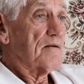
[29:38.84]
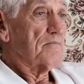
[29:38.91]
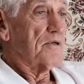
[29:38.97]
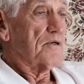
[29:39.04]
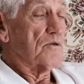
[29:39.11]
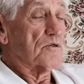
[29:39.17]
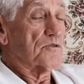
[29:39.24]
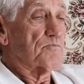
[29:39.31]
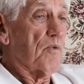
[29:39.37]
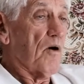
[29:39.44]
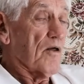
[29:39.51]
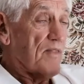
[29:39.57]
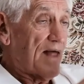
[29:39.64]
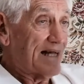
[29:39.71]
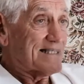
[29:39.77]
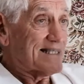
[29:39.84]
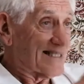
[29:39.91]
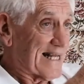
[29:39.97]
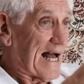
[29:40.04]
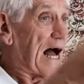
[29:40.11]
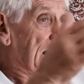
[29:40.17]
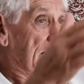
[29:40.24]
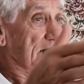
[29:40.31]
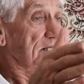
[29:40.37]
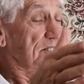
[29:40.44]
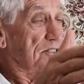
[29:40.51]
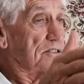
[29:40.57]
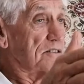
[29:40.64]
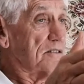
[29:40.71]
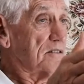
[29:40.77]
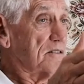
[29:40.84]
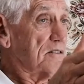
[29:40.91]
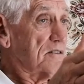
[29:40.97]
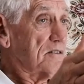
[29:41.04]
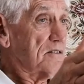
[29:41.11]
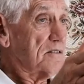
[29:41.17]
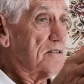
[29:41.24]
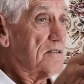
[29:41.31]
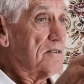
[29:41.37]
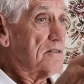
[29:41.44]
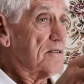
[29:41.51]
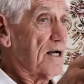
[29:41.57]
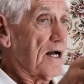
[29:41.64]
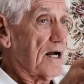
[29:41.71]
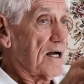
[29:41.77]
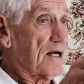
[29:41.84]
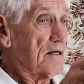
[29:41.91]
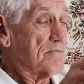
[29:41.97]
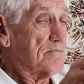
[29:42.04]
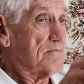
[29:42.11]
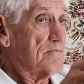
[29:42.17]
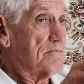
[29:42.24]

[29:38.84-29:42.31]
Because by that stage, there